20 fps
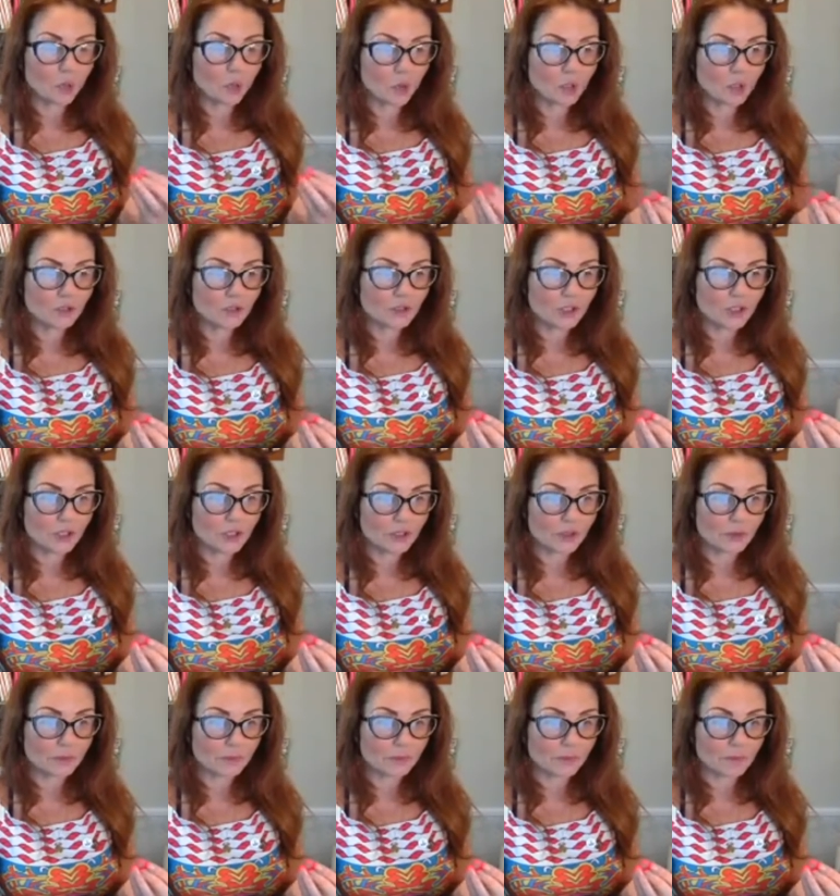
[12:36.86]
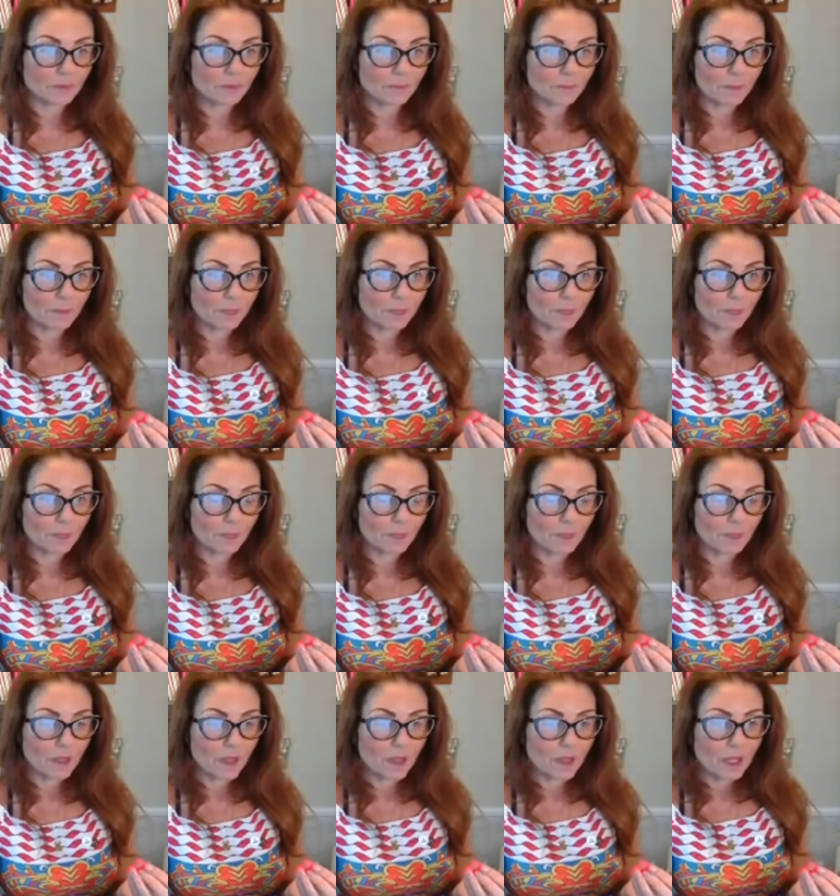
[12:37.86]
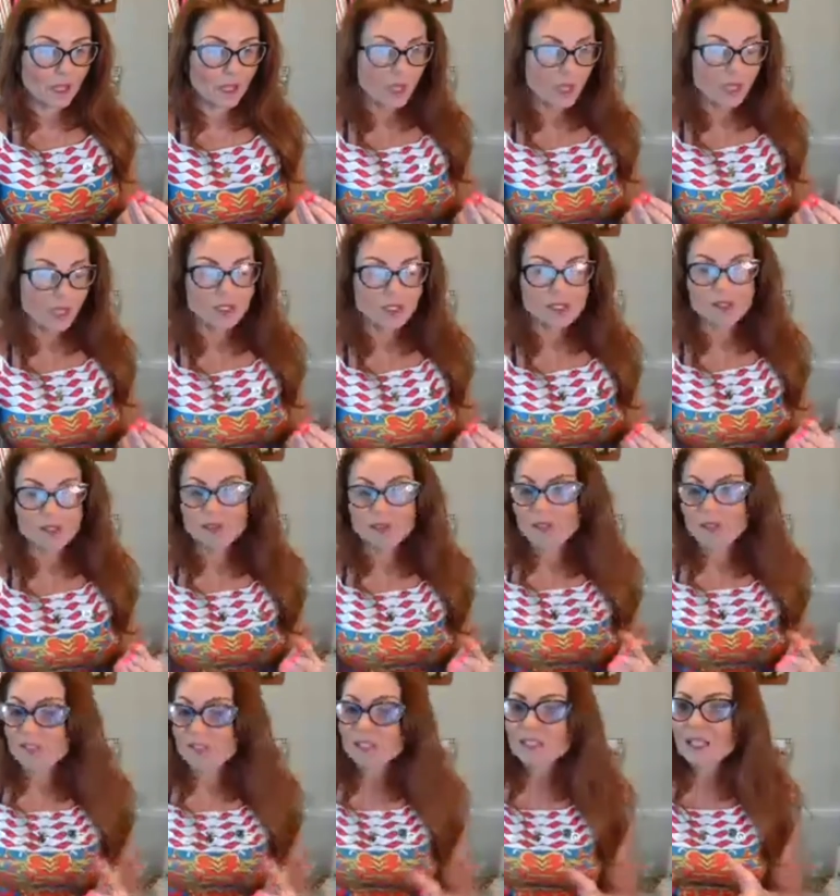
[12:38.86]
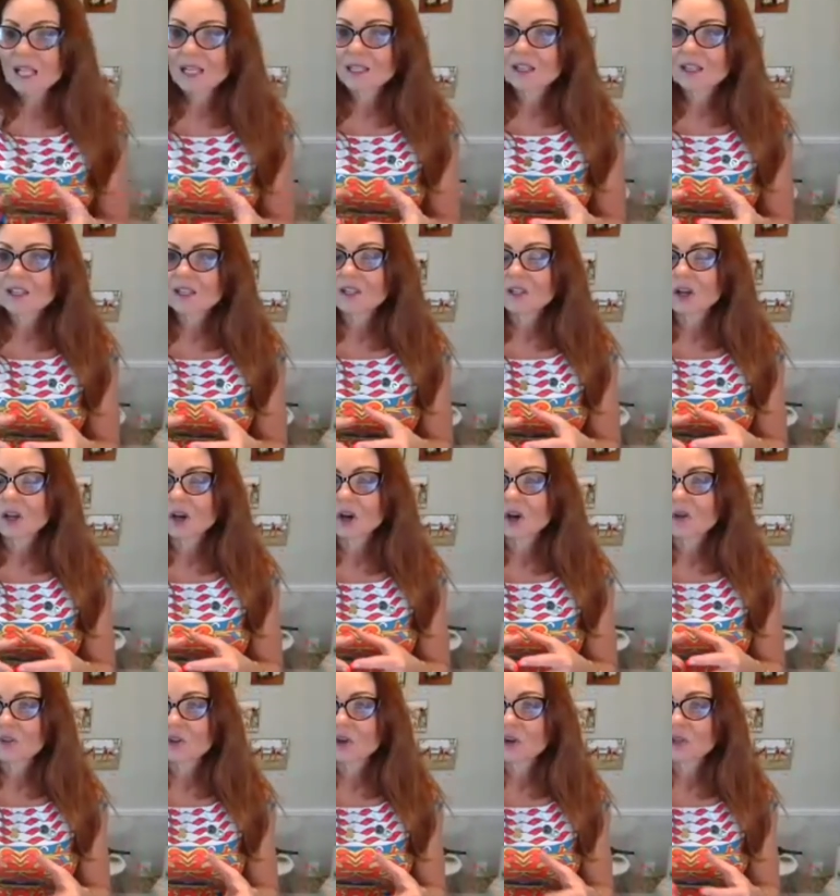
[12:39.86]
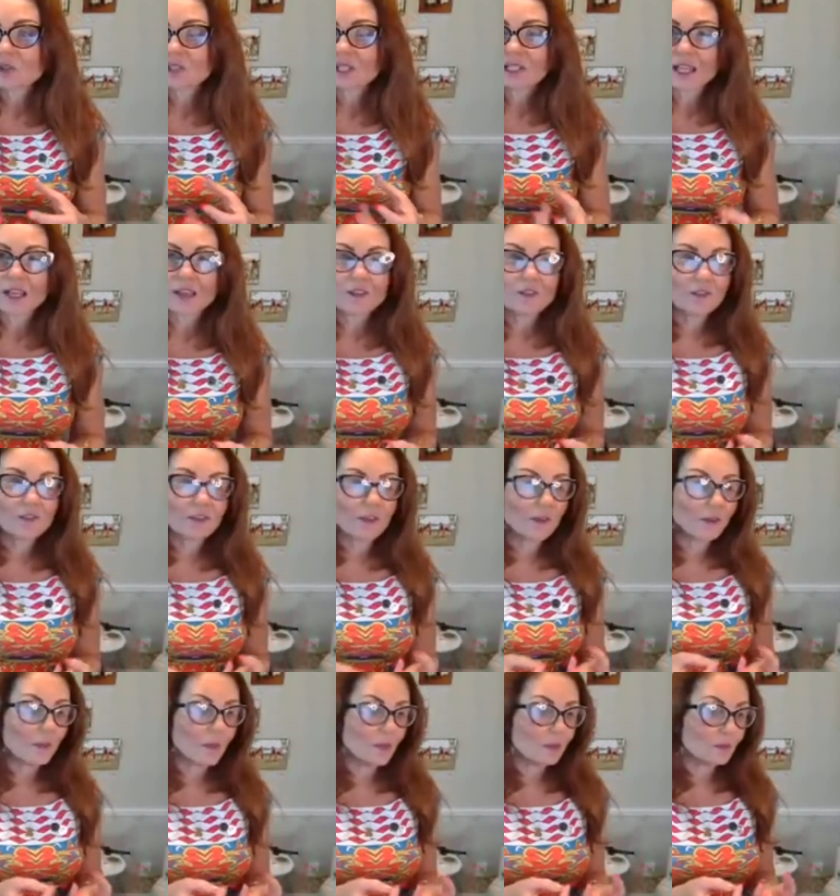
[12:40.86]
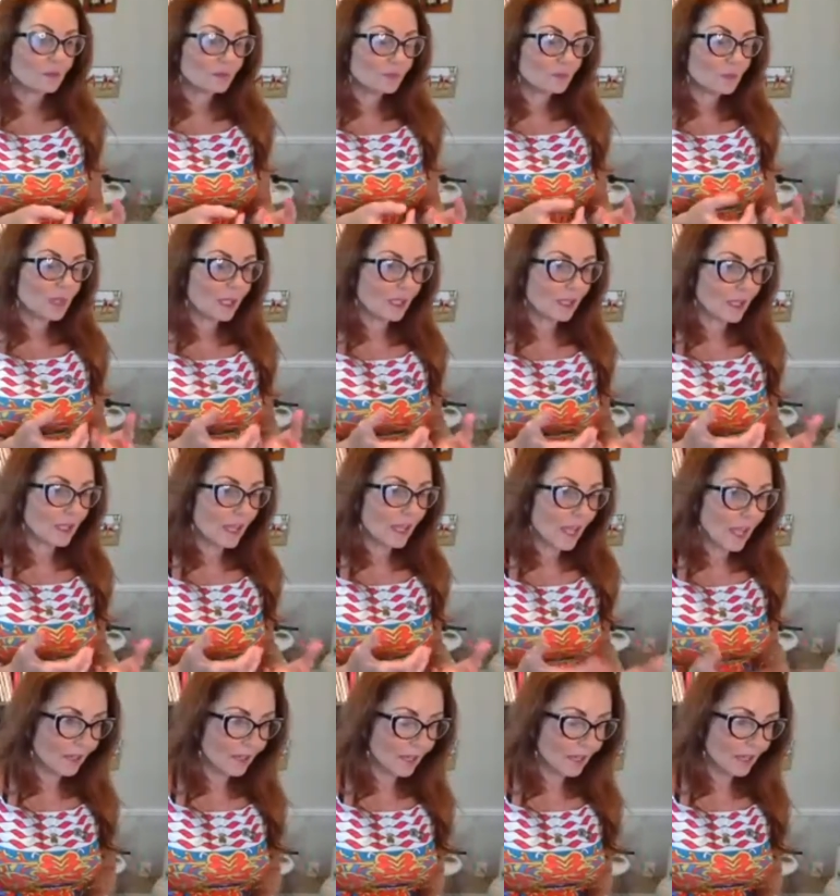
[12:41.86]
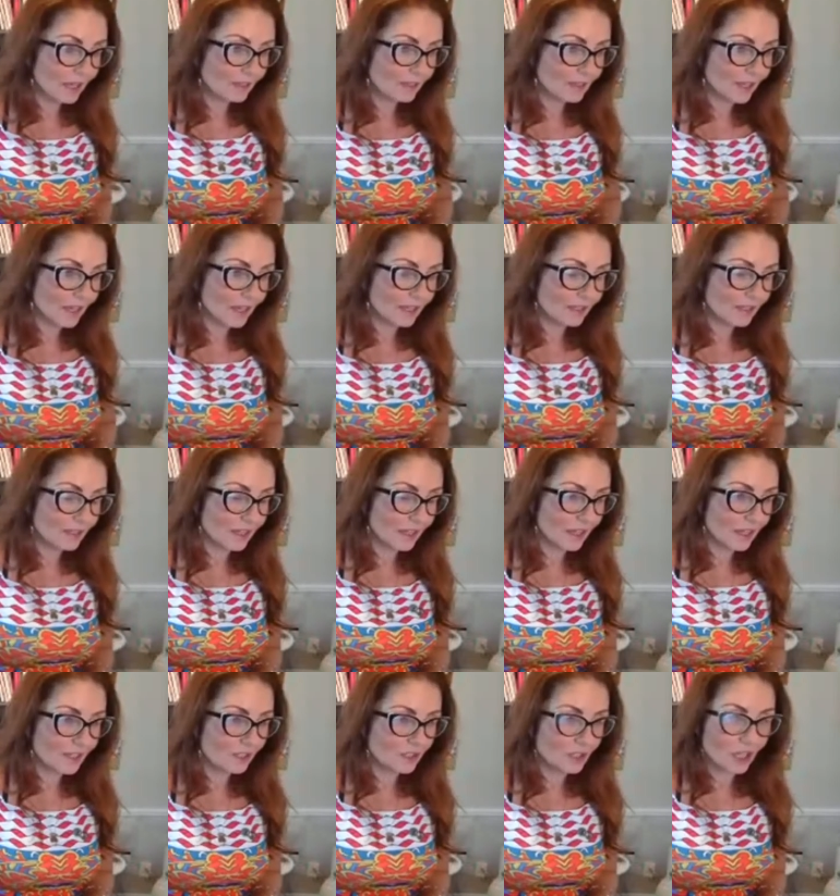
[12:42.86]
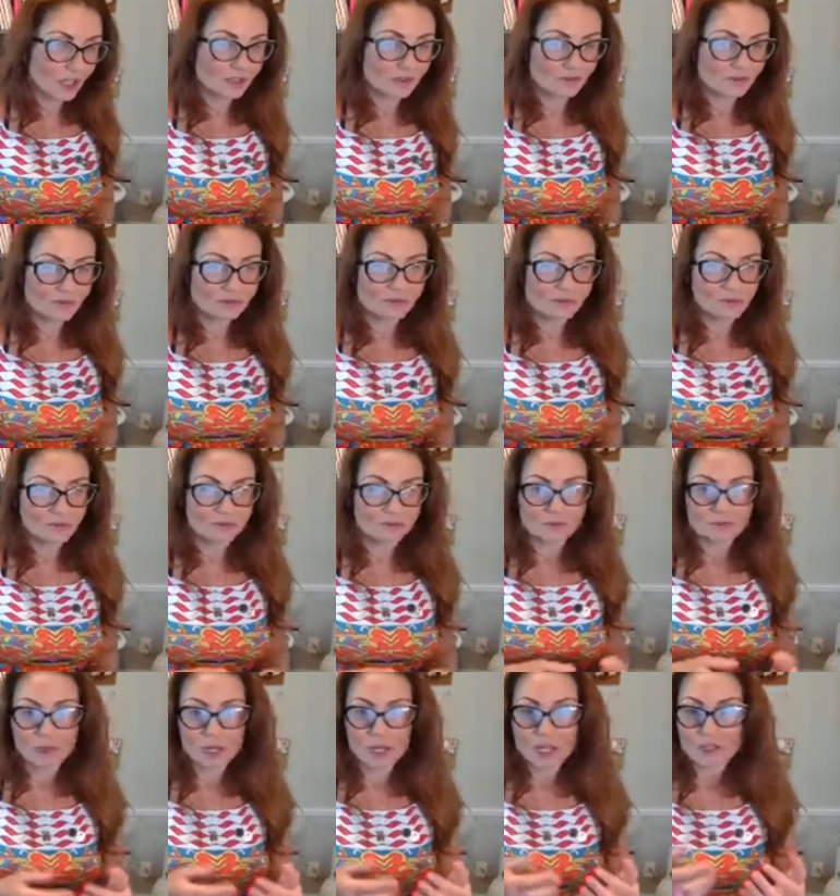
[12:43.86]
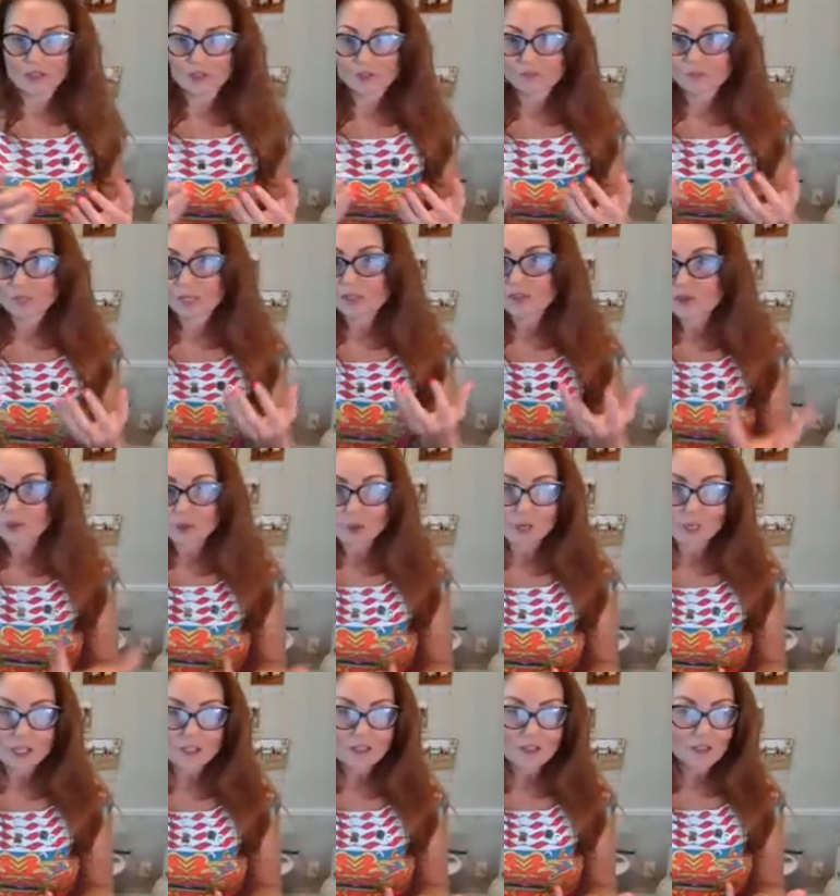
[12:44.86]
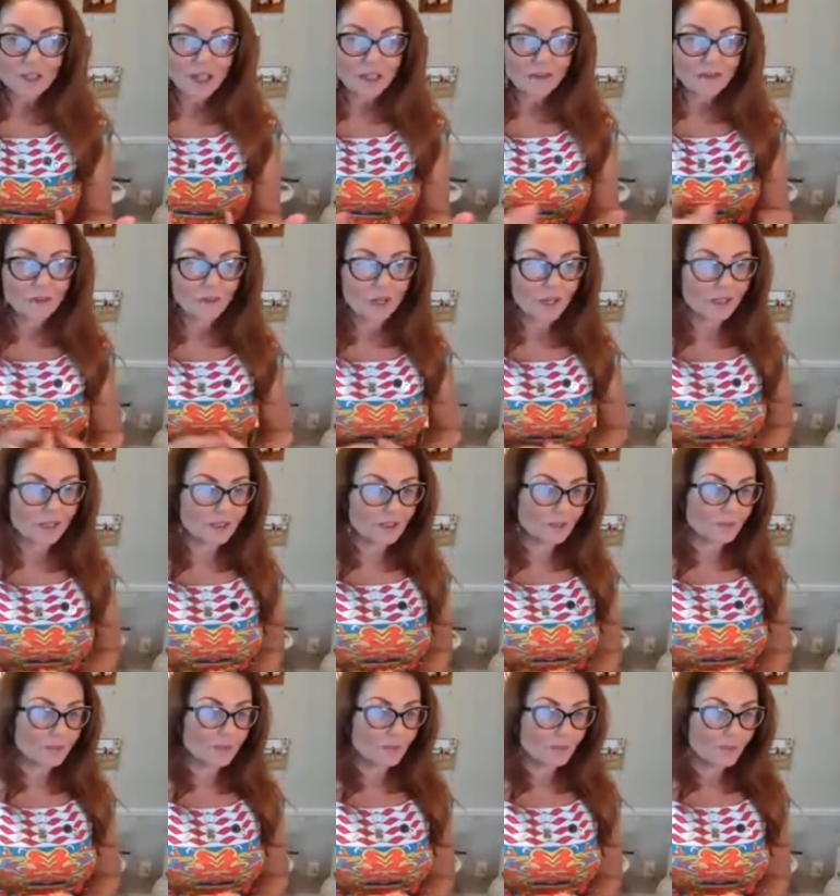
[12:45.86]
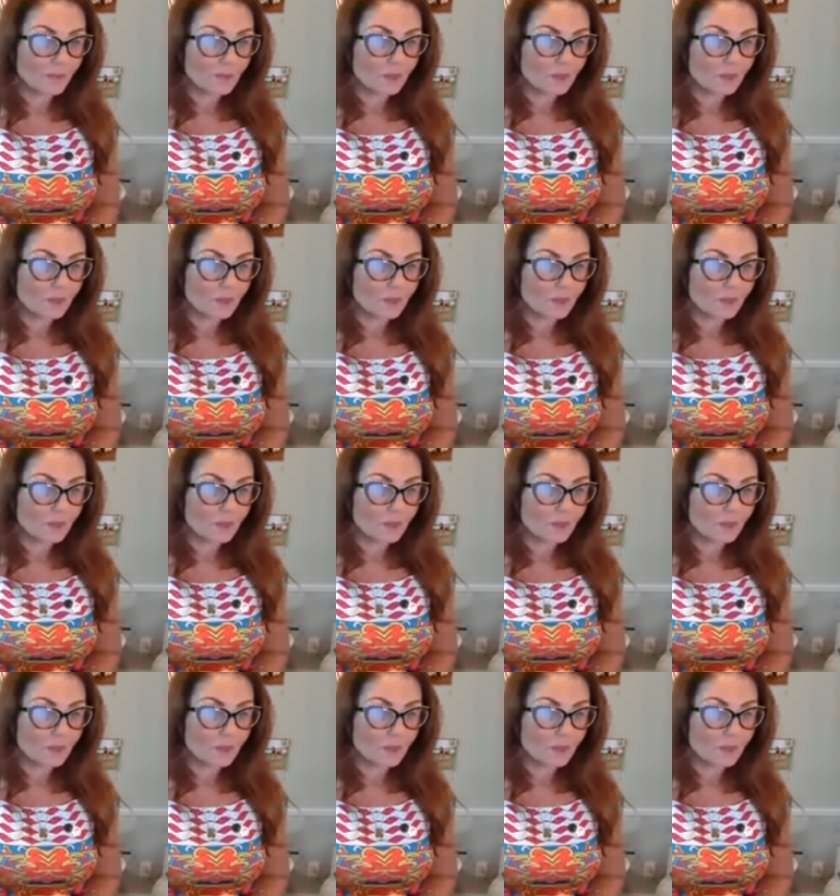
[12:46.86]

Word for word: motivated? What do you do? So isn't like overall life about being happy and and and and, and enjoying the life, right?